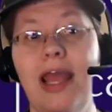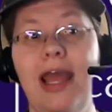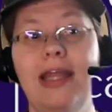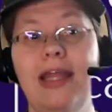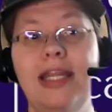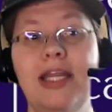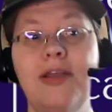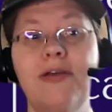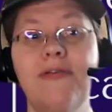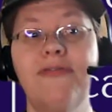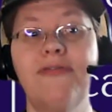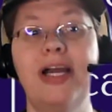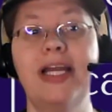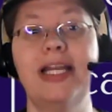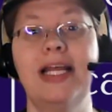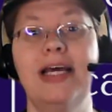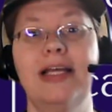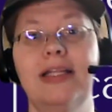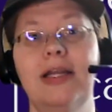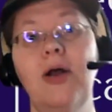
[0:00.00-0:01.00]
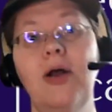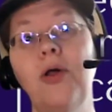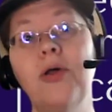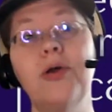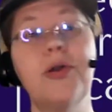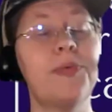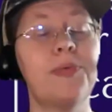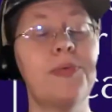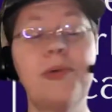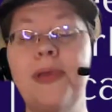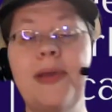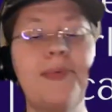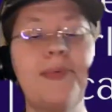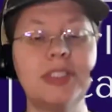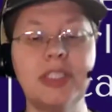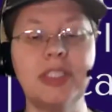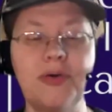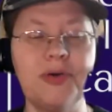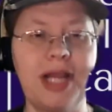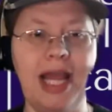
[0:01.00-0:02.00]
And then you'll find out that a whole group of
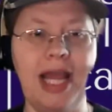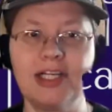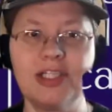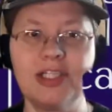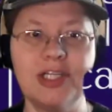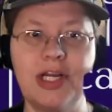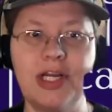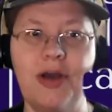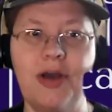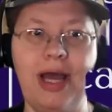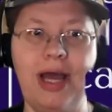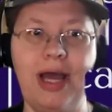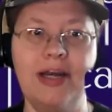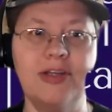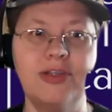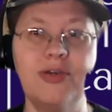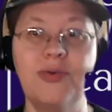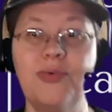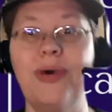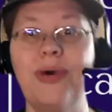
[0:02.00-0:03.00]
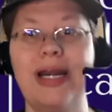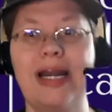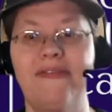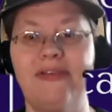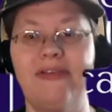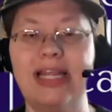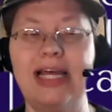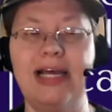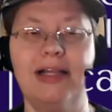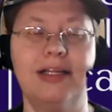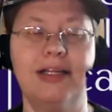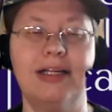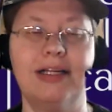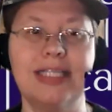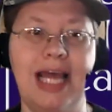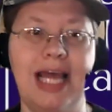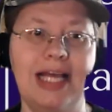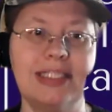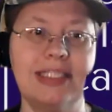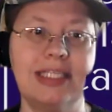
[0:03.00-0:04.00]
people don't actually know how to do whatever that little
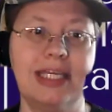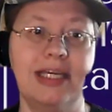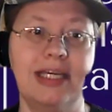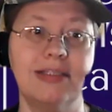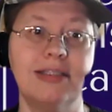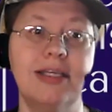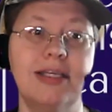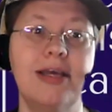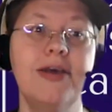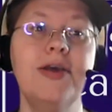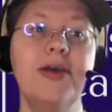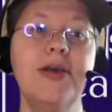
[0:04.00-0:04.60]
task is.